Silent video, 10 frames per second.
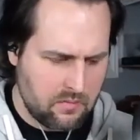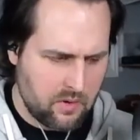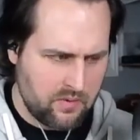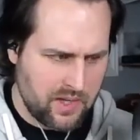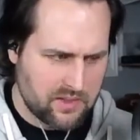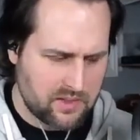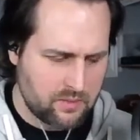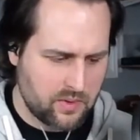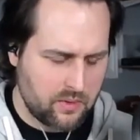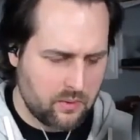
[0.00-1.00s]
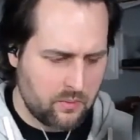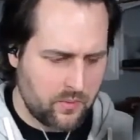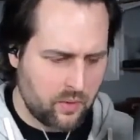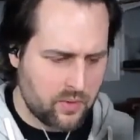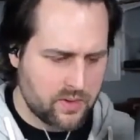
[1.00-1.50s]
or if that's just where the
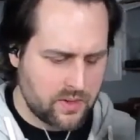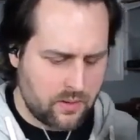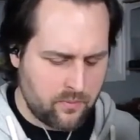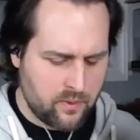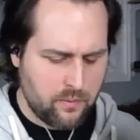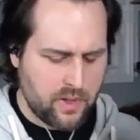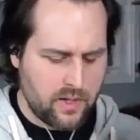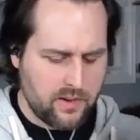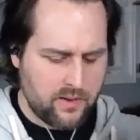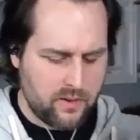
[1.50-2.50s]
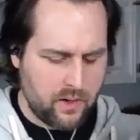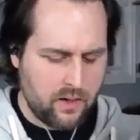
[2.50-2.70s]
horses come from, but it's